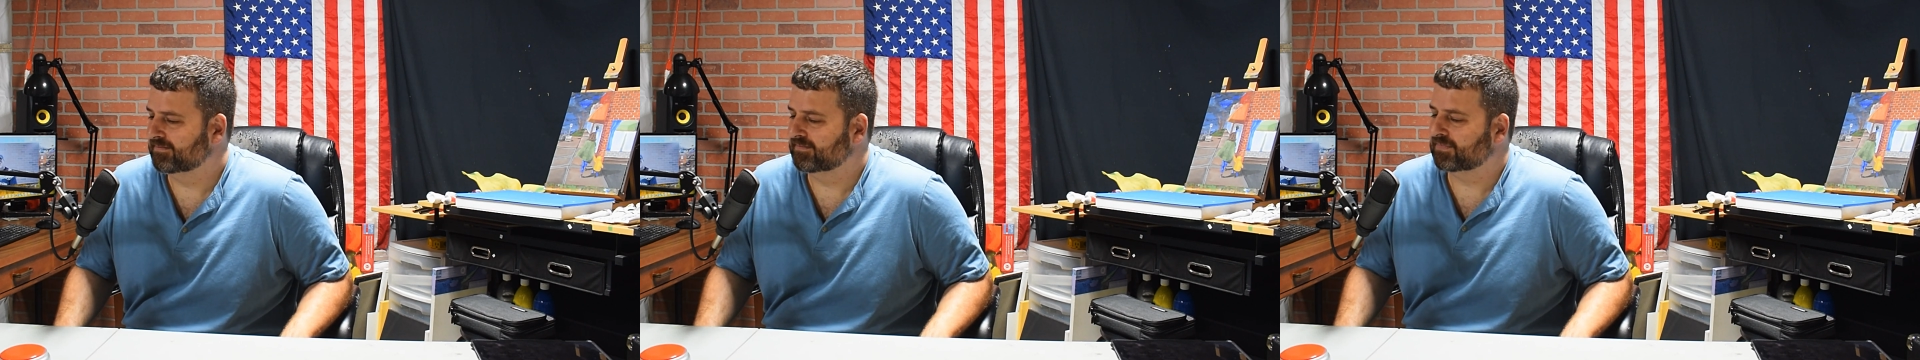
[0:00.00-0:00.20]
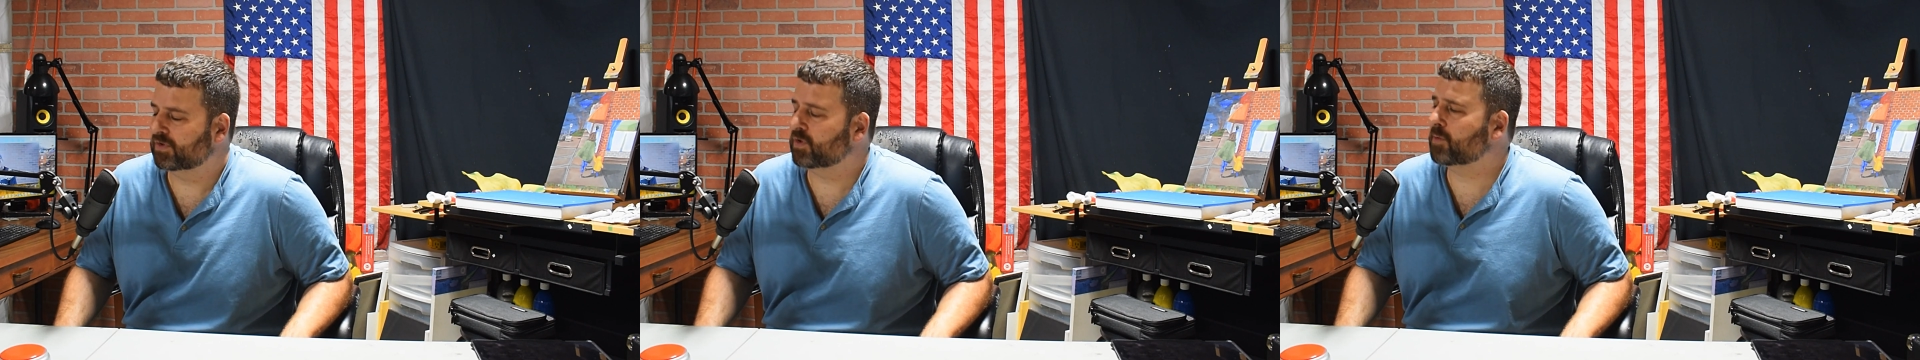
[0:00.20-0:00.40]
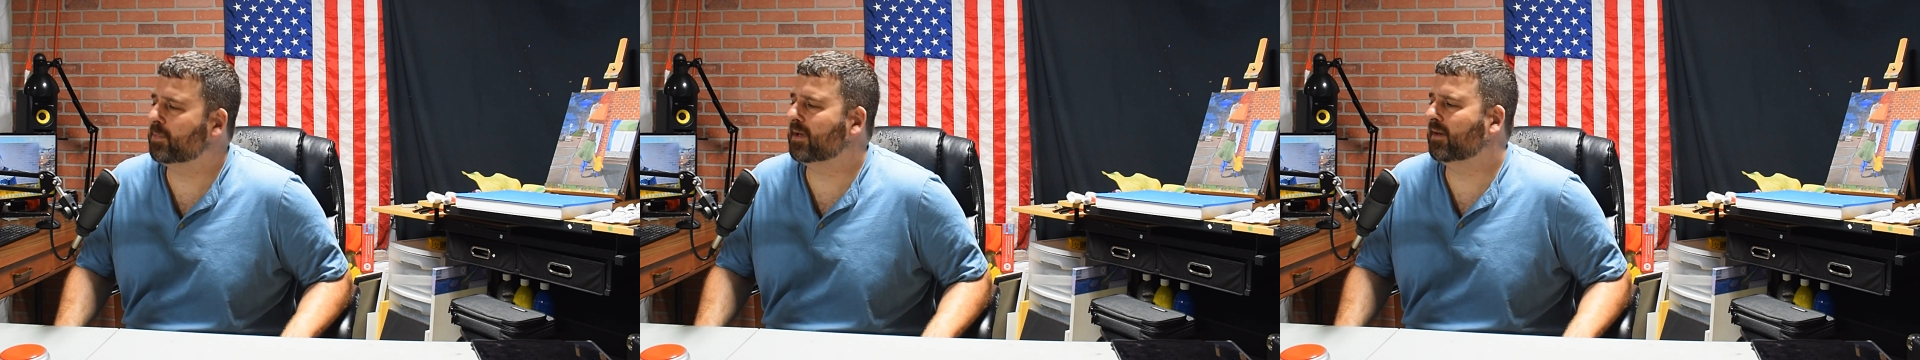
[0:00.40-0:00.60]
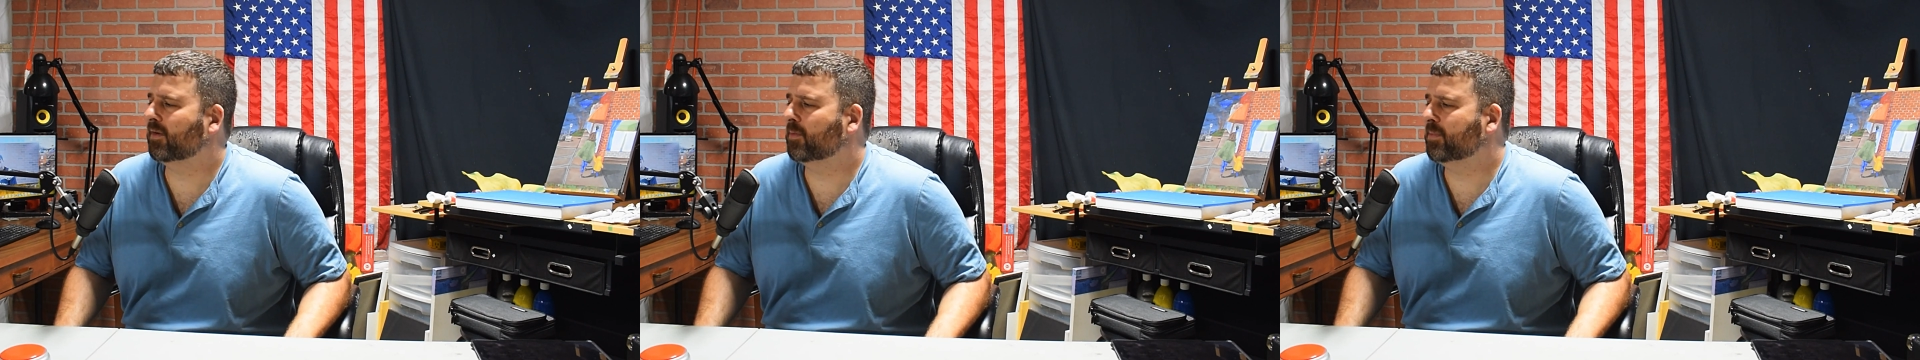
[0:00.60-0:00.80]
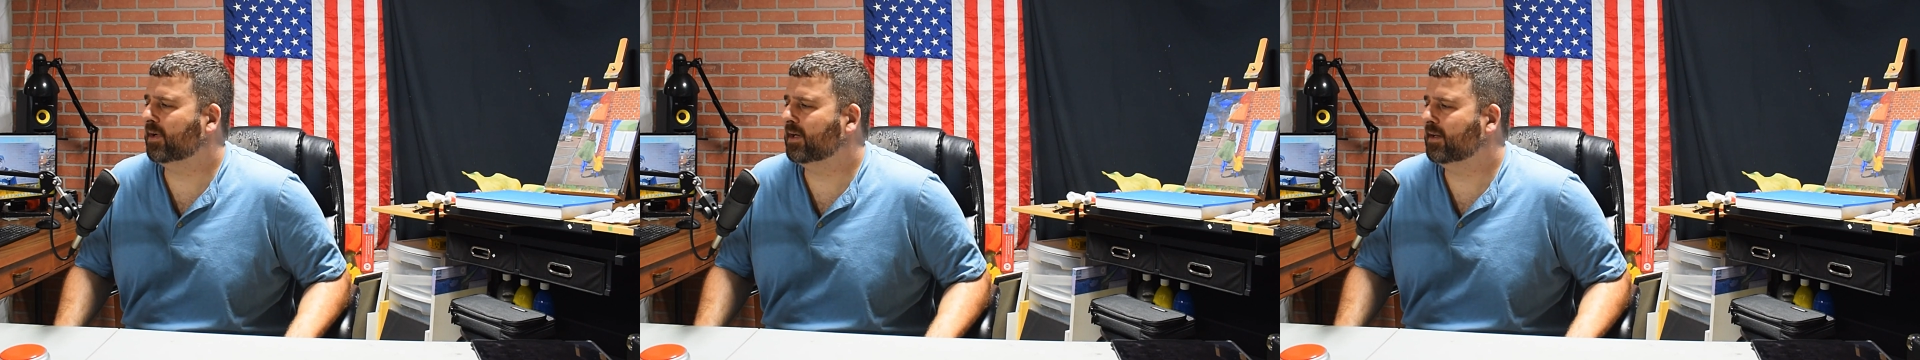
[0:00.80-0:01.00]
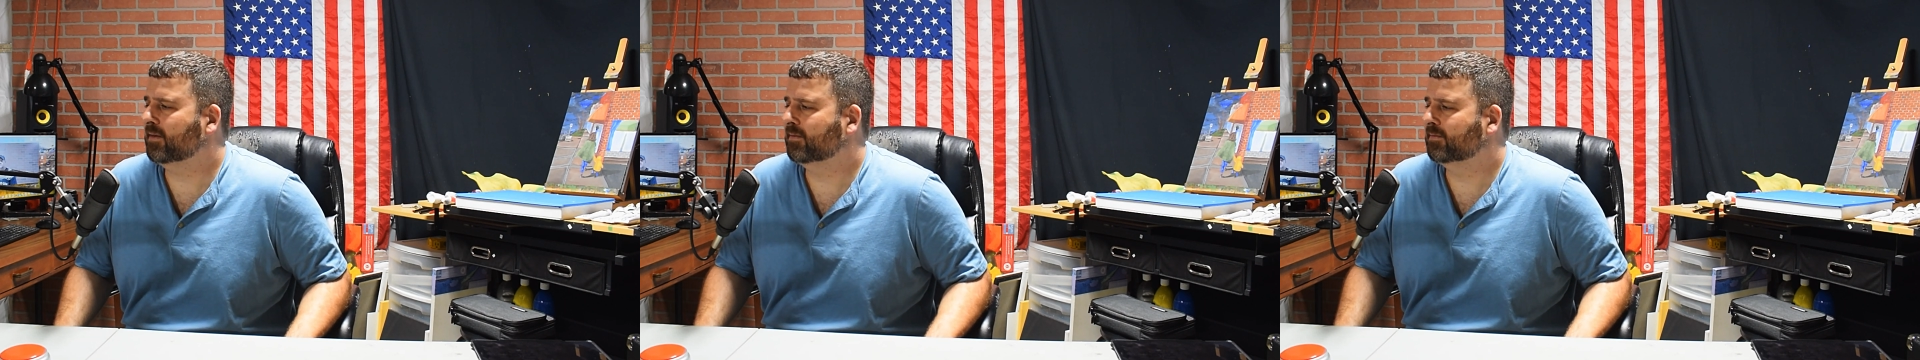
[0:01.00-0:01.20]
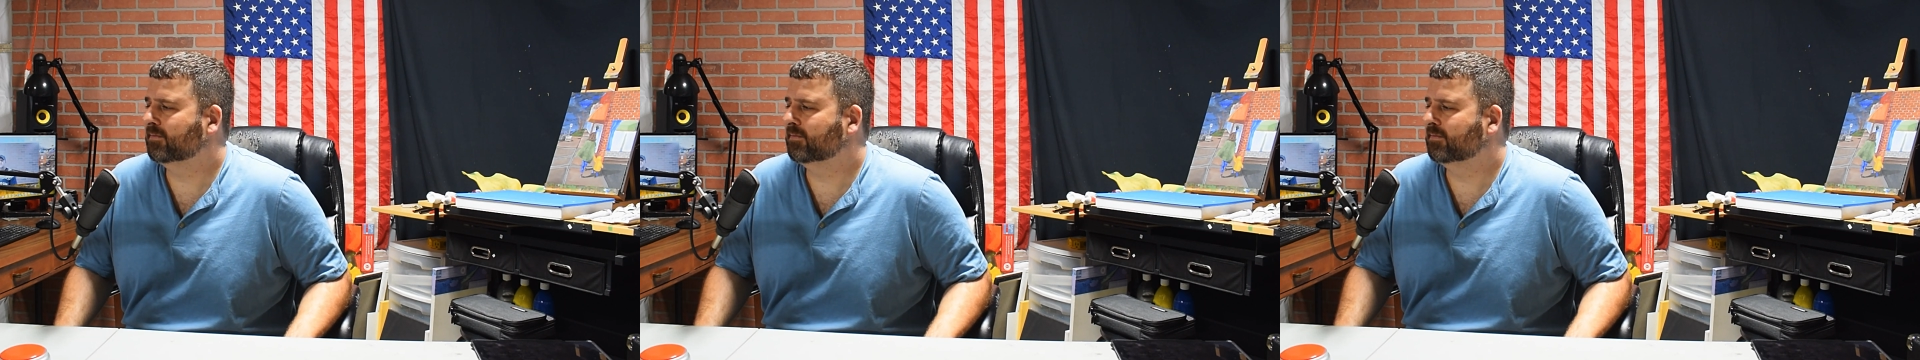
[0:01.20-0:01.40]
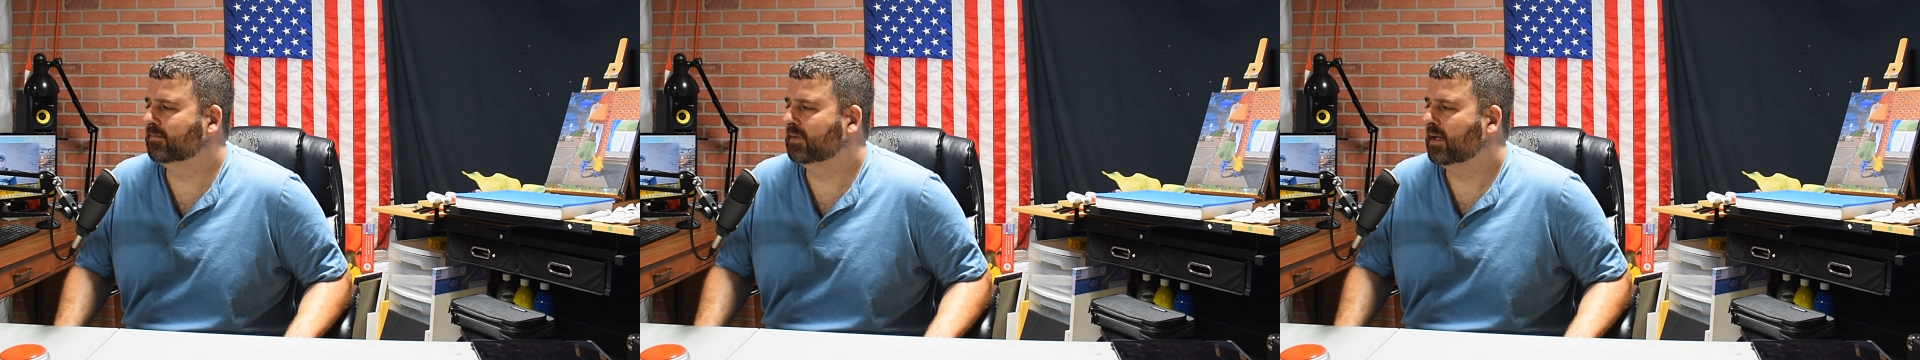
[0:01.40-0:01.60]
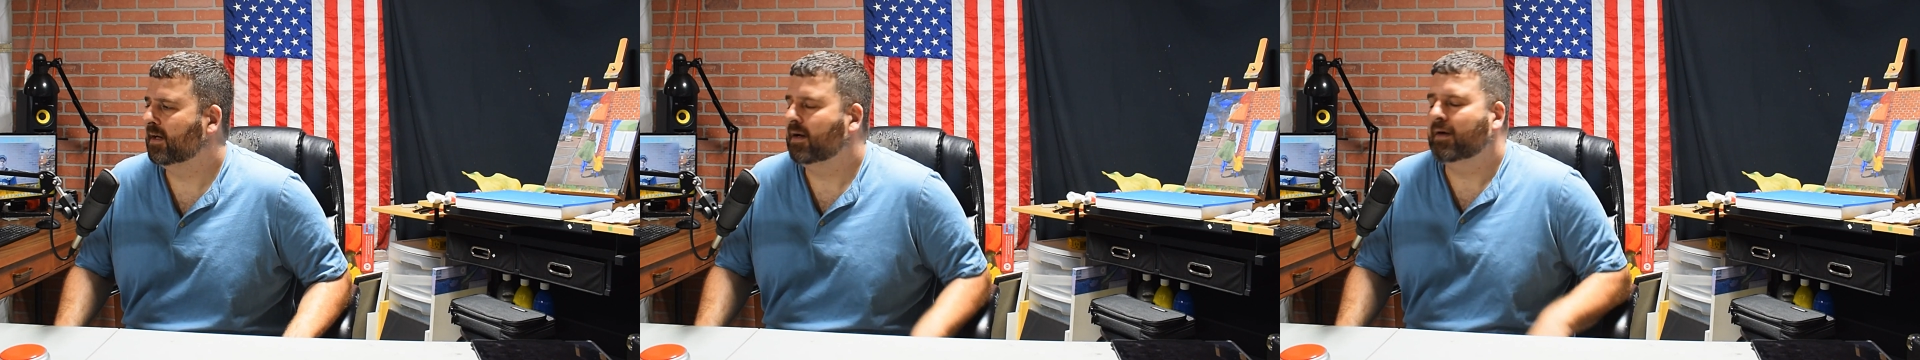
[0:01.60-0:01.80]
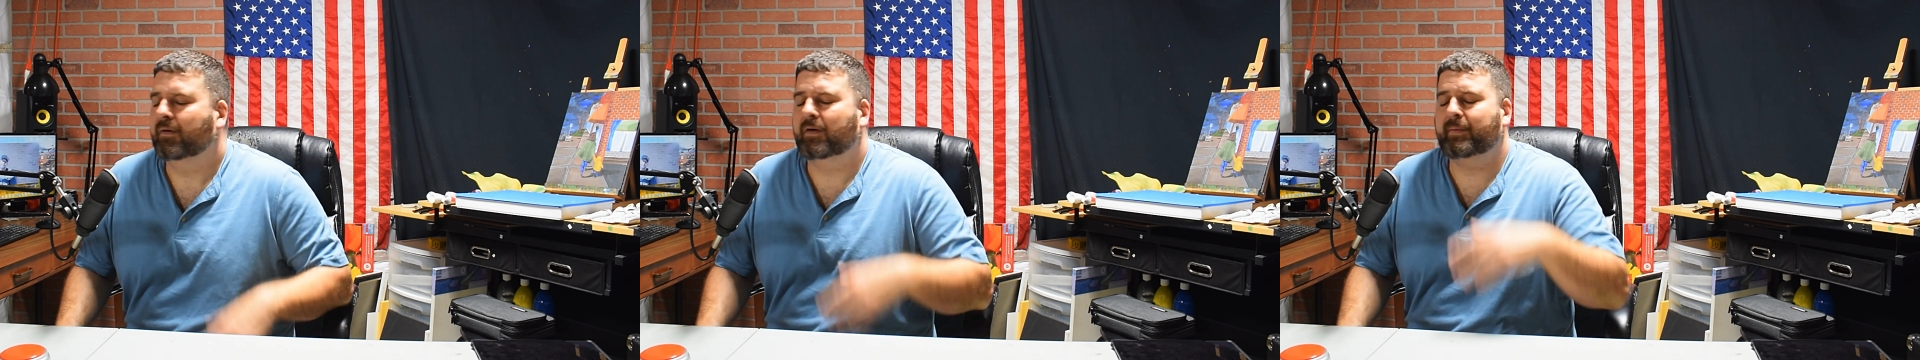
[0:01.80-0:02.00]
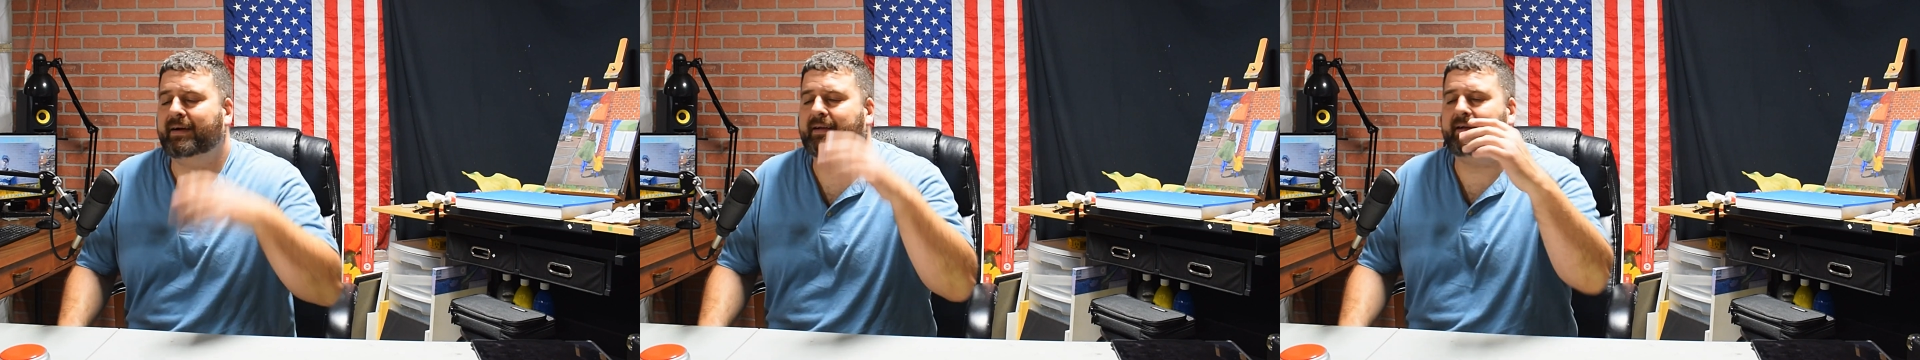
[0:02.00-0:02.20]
Go to bed, little buddy. Well,